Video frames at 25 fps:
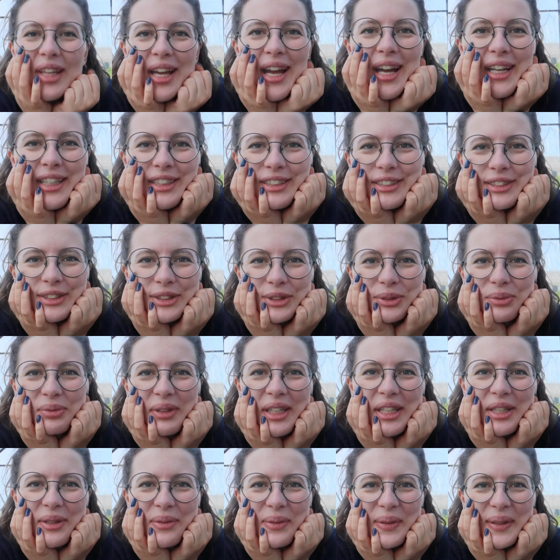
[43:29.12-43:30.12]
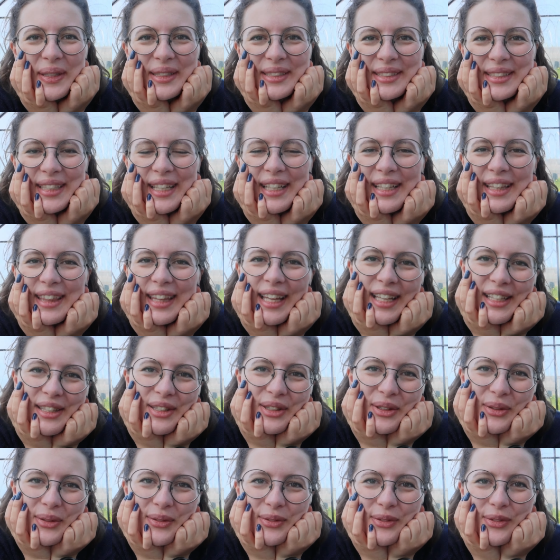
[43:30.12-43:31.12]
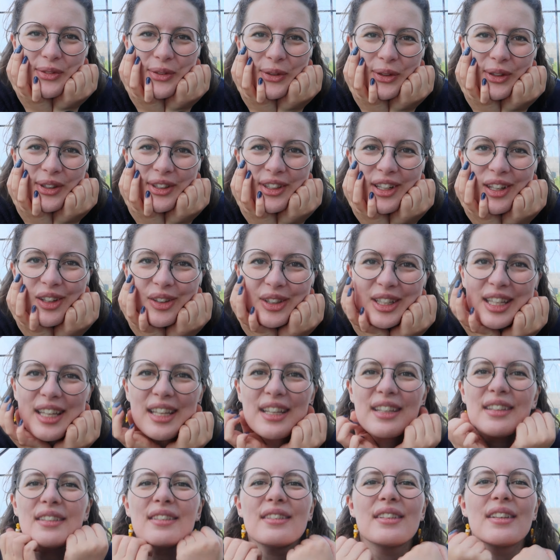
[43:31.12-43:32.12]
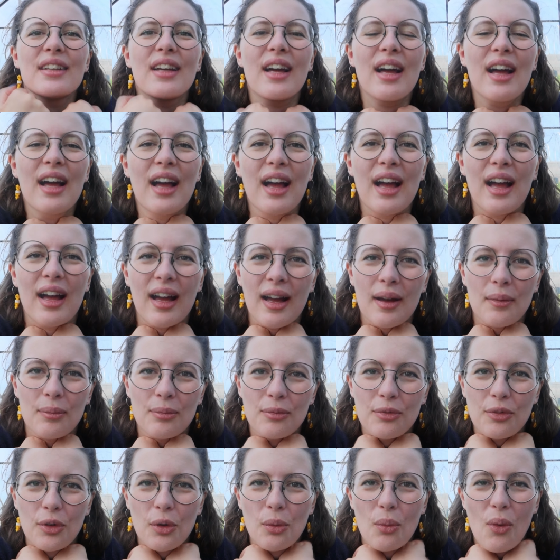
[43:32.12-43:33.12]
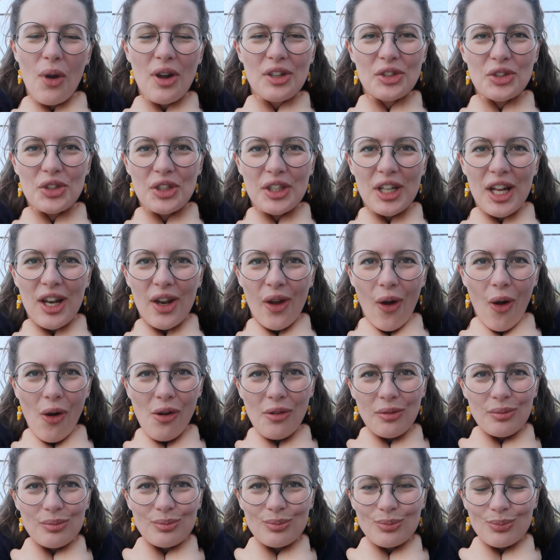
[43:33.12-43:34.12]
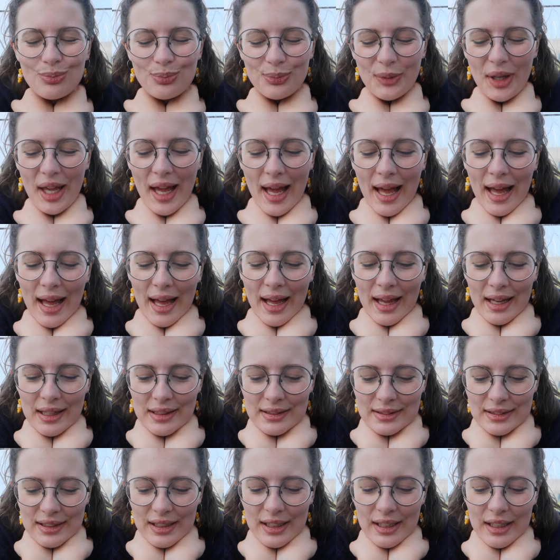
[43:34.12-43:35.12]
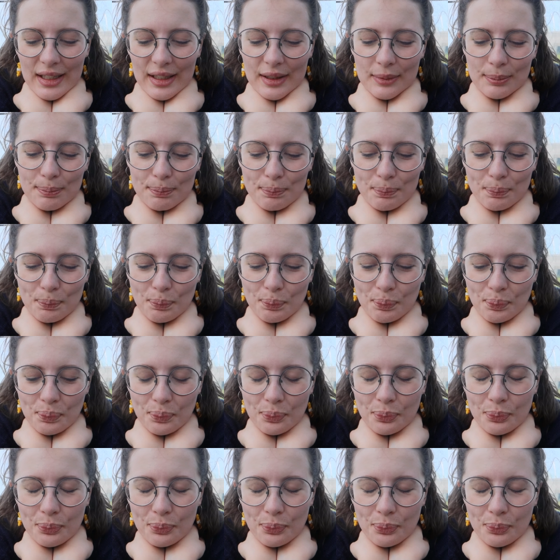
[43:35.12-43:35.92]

I just really want to say thank you for looking, um, for watching along and um,